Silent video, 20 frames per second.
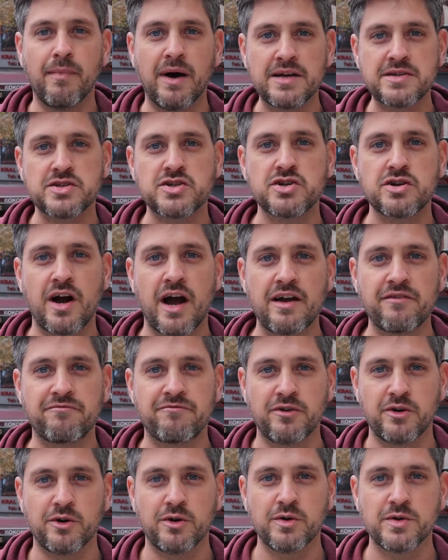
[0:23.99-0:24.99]
must-try
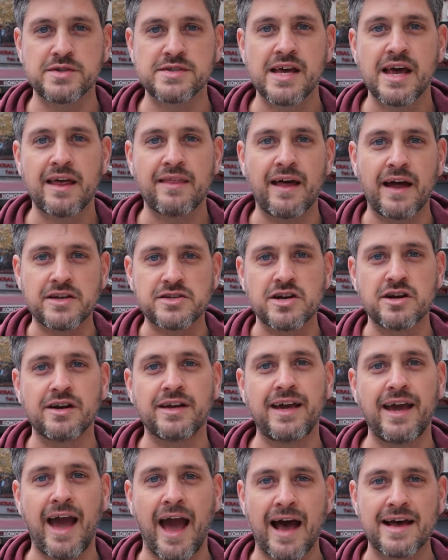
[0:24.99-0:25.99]
foods that
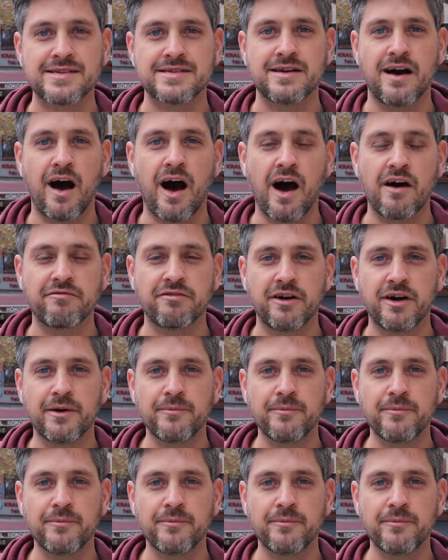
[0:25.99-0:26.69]
Turkey has to offer.